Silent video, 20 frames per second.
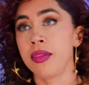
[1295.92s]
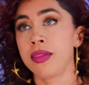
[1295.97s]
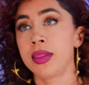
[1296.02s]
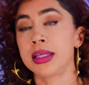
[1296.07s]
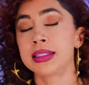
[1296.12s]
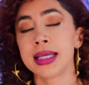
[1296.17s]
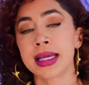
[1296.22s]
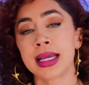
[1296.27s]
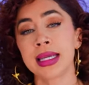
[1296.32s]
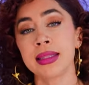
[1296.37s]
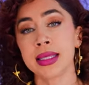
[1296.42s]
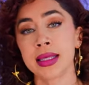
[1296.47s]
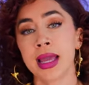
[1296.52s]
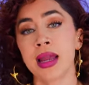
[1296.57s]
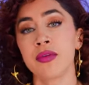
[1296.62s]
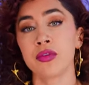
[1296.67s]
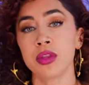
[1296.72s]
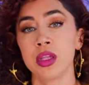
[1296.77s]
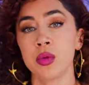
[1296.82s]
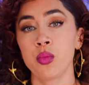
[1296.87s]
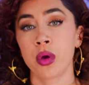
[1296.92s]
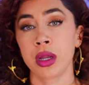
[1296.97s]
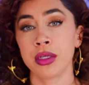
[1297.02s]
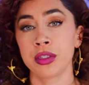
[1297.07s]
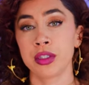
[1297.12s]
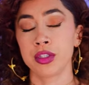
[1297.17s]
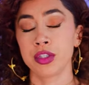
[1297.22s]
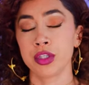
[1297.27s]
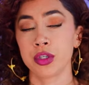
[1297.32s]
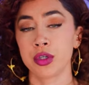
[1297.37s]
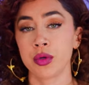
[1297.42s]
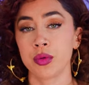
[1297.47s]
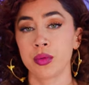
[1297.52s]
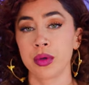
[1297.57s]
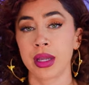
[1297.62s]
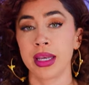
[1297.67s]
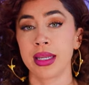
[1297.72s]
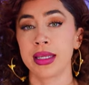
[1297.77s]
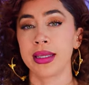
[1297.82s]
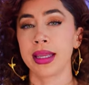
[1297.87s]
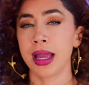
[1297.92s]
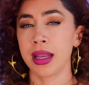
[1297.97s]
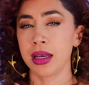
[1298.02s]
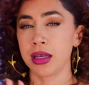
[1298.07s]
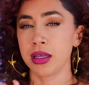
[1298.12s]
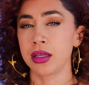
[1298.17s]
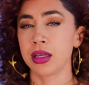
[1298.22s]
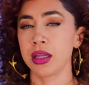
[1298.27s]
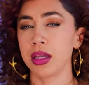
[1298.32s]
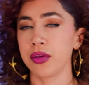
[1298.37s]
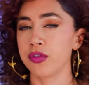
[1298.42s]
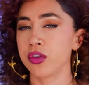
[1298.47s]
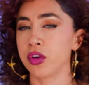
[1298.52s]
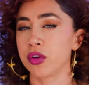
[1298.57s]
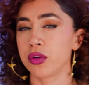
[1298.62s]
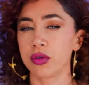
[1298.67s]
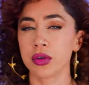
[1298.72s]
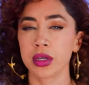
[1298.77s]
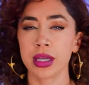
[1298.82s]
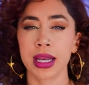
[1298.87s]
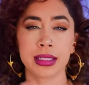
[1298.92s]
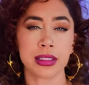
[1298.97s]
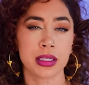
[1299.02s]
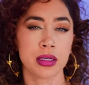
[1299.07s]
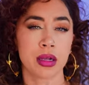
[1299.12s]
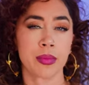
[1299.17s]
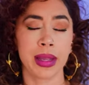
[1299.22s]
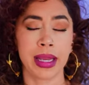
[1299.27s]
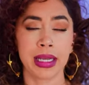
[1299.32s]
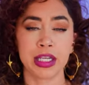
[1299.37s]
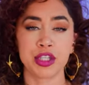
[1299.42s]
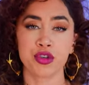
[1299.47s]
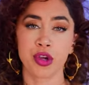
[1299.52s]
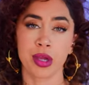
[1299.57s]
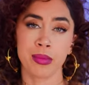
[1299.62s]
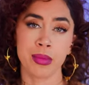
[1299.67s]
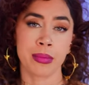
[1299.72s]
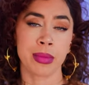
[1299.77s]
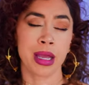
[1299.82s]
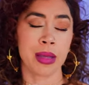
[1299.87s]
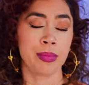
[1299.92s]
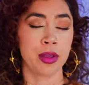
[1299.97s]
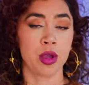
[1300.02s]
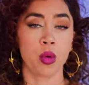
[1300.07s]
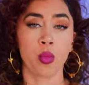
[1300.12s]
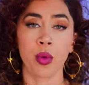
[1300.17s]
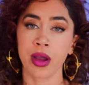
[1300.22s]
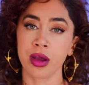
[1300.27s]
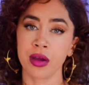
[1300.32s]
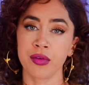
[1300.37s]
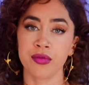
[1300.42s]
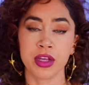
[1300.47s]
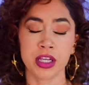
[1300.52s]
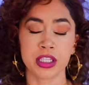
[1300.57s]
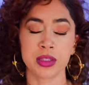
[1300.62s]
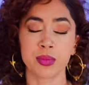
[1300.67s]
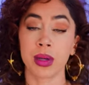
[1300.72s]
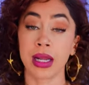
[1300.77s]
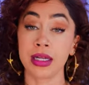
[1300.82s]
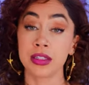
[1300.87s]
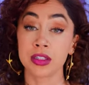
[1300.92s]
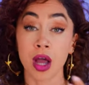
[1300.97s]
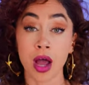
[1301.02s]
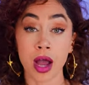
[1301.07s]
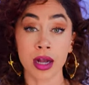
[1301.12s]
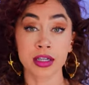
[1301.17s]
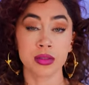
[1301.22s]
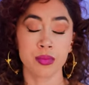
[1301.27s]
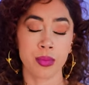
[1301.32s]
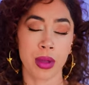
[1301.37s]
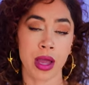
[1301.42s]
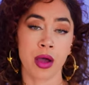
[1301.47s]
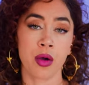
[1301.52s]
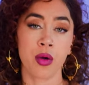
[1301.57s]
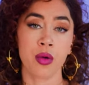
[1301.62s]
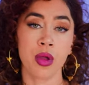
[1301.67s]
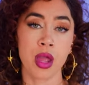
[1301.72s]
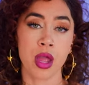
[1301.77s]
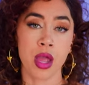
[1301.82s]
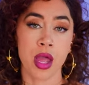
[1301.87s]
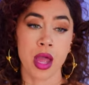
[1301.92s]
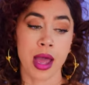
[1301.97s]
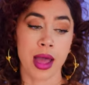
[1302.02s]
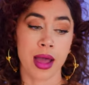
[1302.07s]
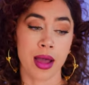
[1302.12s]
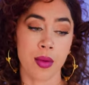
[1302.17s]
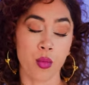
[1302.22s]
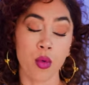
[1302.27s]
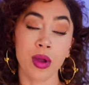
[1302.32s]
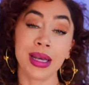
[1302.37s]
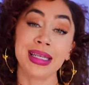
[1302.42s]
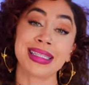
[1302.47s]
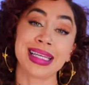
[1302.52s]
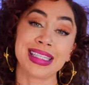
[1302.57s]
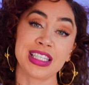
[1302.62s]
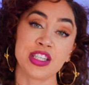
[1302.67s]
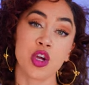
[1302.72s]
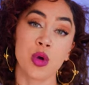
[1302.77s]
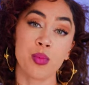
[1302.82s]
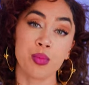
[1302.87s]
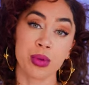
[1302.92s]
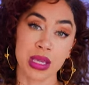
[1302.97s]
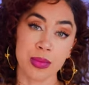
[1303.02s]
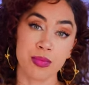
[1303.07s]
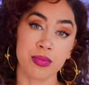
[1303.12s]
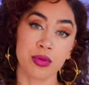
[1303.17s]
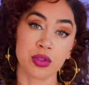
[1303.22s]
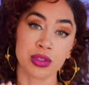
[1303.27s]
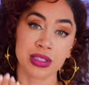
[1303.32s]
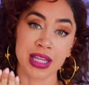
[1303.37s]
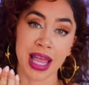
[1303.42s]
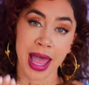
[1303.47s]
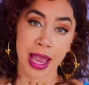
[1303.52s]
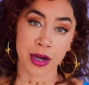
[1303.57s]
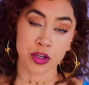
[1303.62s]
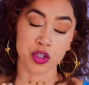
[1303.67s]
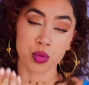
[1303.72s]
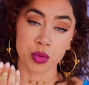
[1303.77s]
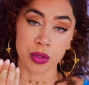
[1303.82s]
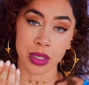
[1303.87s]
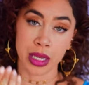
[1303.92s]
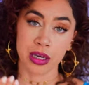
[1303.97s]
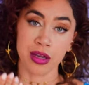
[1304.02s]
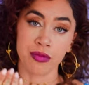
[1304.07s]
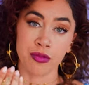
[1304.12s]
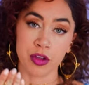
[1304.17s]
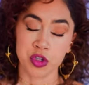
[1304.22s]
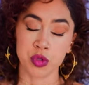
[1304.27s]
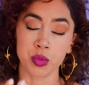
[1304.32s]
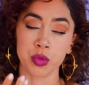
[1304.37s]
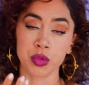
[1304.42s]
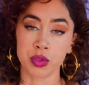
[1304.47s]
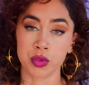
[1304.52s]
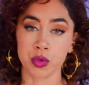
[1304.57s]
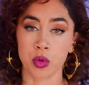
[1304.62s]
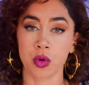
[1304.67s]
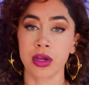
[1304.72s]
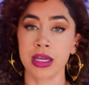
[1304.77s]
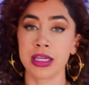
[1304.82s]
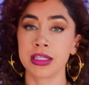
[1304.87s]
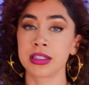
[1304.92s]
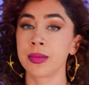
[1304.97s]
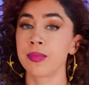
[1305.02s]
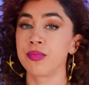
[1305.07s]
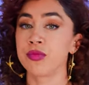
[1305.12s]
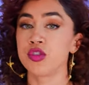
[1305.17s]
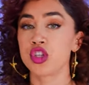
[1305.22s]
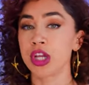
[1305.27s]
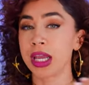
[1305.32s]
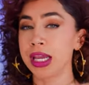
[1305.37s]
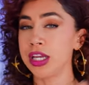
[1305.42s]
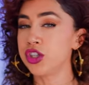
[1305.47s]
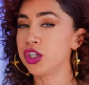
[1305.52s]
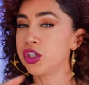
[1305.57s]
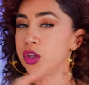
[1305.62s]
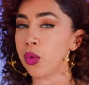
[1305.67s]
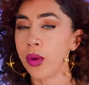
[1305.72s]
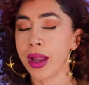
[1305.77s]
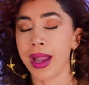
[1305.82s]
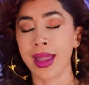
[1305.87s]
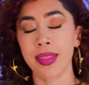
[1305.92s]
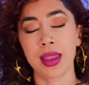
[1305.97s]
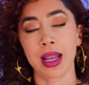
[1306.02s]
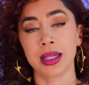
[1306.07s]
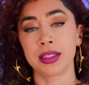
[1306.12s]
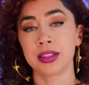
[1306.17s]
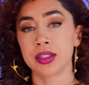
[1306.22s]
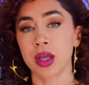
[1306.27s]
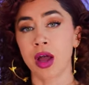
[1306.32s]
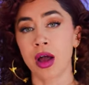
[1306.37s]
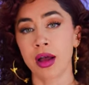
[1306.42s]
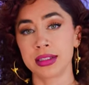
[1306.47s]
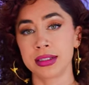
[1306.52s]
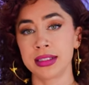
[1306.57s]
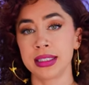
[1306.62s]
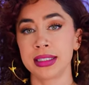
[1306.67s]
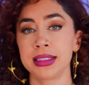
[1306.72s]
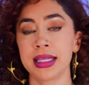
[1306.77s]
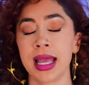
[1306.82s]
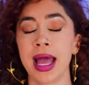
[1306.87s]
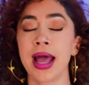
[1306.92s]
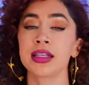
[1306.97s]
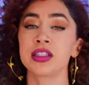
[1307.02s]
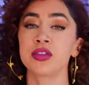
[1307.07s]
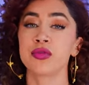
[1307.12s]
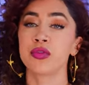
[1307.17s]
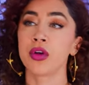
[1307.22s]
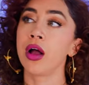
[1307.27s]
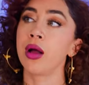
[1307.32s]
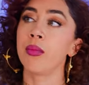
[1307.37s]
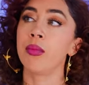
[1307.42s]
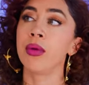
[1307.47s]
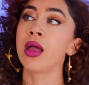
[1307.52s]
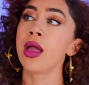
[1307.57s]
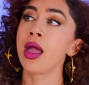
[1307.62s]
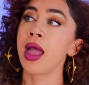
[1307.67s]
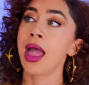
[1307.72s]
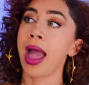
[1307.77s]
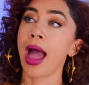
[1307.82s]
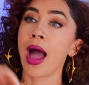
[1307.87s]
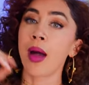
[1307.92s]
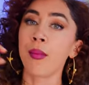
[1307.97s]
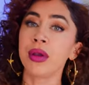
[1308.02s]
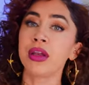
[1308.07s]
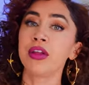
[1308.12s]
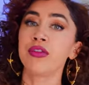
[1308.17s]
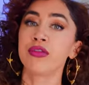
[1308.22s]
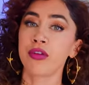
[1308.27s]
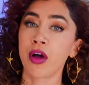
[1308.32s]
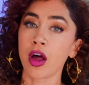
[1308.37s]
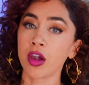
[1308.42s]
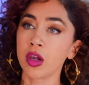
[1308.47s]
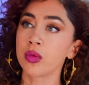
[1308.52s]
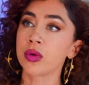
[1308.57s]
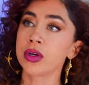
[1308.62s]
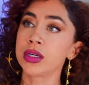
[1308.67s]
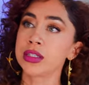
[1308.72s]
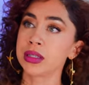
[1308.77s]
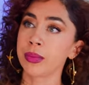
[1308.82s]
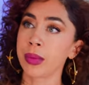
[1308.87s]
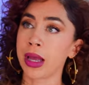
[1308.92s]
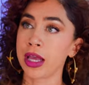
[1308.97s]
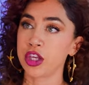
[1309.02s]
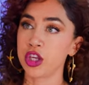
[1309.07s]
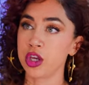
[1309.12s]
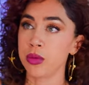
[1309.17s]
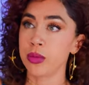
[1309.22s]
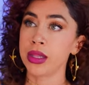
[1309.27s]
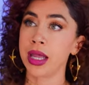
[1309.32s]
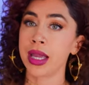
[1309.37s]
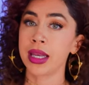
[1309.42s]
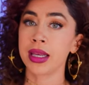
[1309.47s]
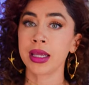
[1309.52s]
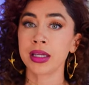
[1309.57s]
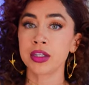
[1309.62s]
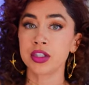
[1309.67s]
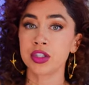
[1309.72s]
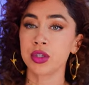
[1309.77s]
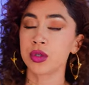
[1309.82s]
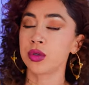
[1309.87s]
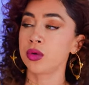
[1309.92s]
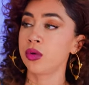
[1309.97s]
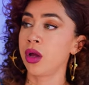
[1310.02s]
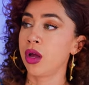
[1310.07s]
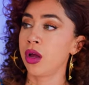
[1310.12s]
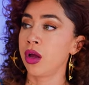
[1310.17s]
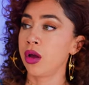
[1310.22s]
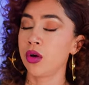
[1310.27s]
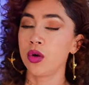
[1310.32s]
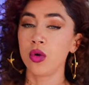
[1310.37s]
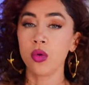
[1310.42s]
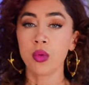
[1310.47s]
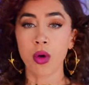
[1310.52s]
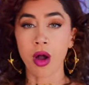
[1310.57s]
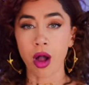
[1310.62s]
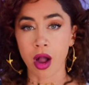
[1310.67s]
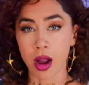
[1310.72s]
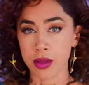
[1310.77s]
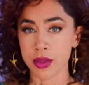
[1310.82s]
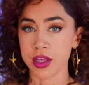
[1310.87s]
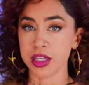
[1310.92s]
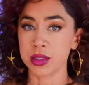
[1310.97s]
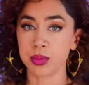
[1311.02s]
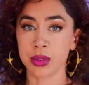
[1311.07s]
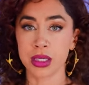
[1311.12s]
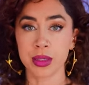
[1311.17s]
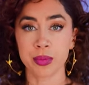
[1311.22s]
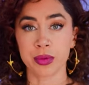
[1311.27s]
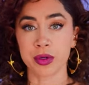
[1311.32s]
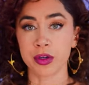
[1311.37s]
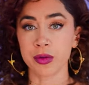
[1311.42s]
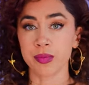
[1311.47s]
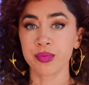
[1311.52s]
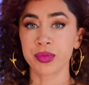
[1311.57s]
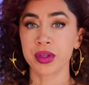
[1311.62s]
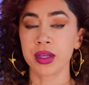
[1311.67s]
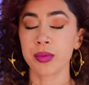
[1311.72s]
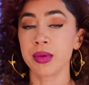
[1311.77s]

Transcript: The second thing I really wanted to do, and again, if you're connected on my Instagram, you might be aware of this, but I talked about um, wanting to get to know people's actual individual stories. Changing the way that I saw success from how many followers am I accumulating to who are these people?